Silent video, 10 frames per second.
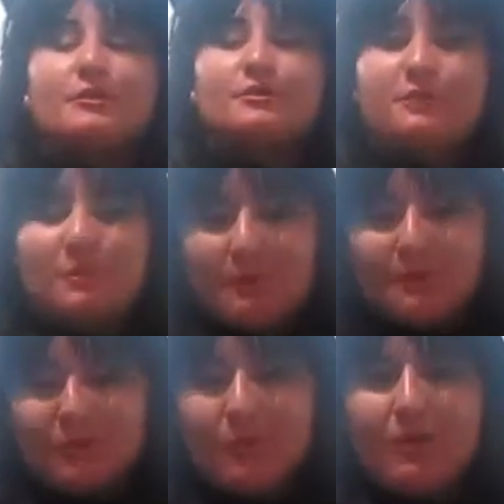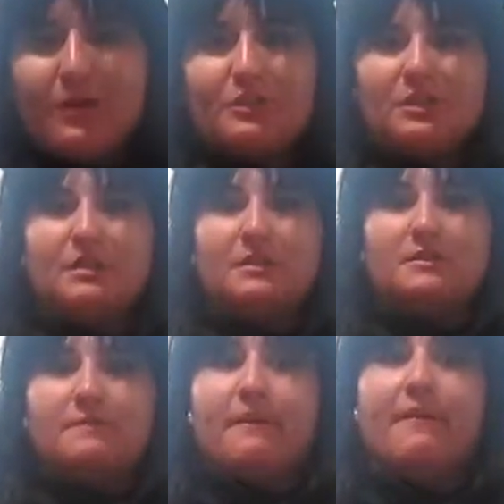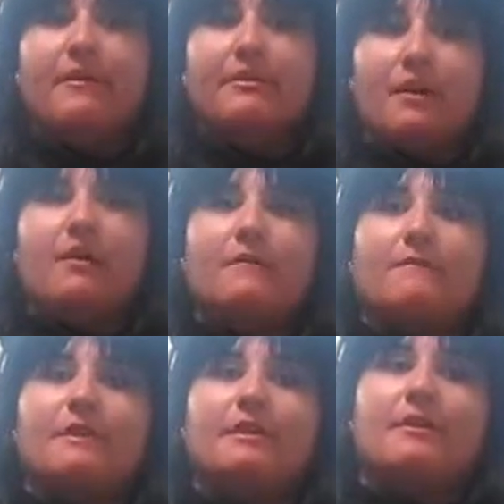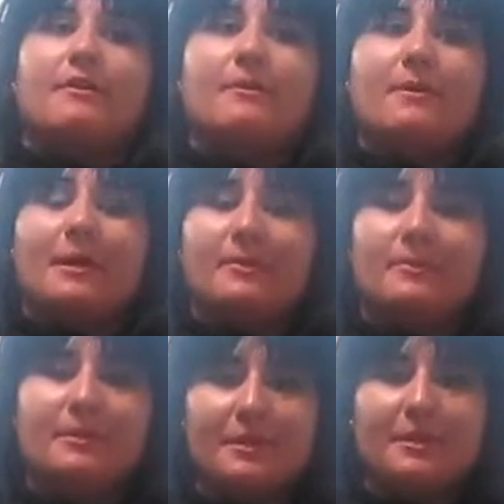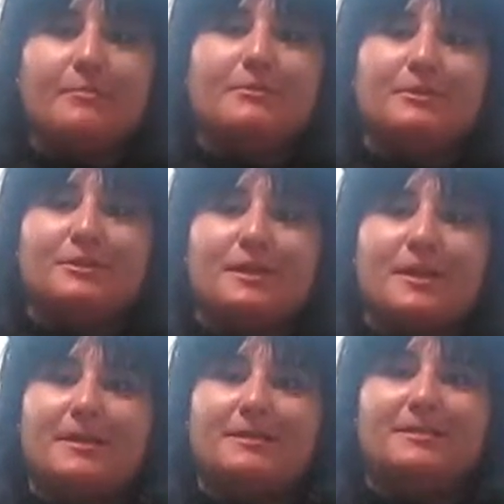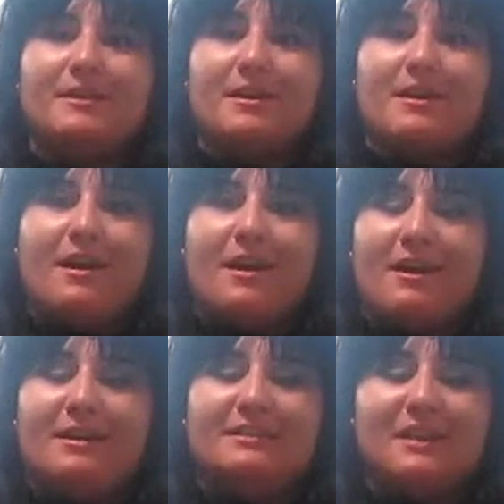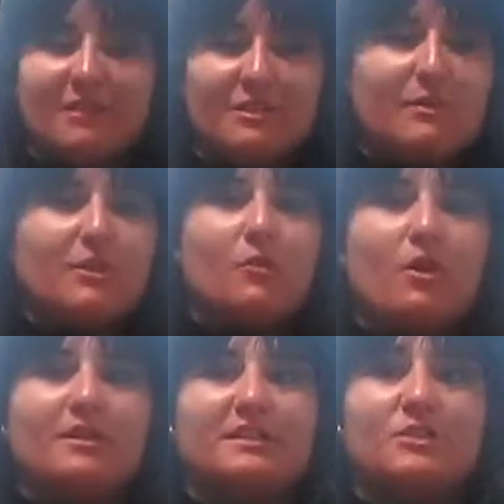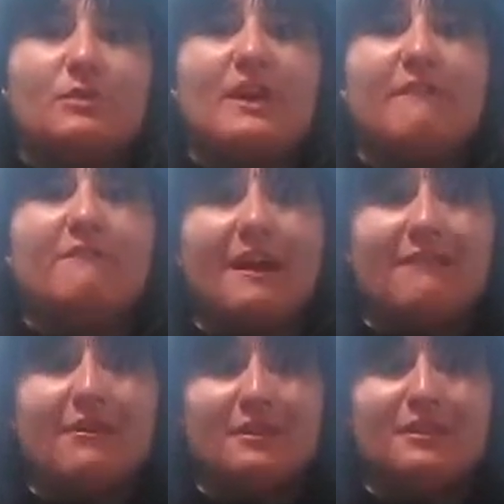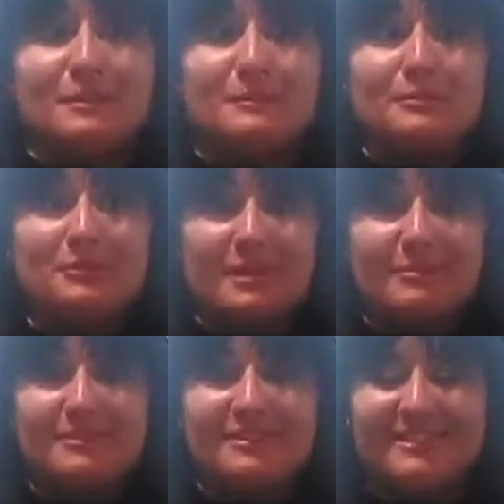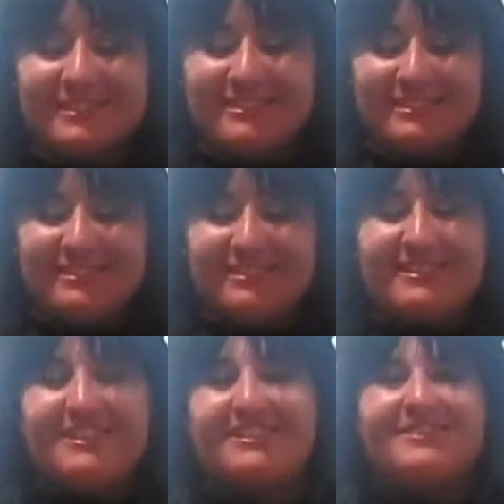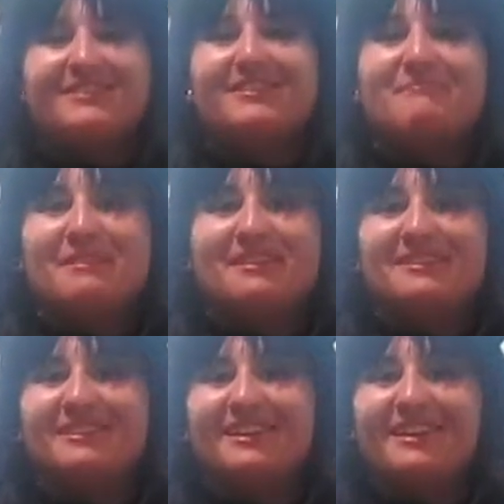you so much for watching this very long video. I really appreciate it. Definitely spread the word since we hit 500 subscribers, guys. Oh, thank you so much.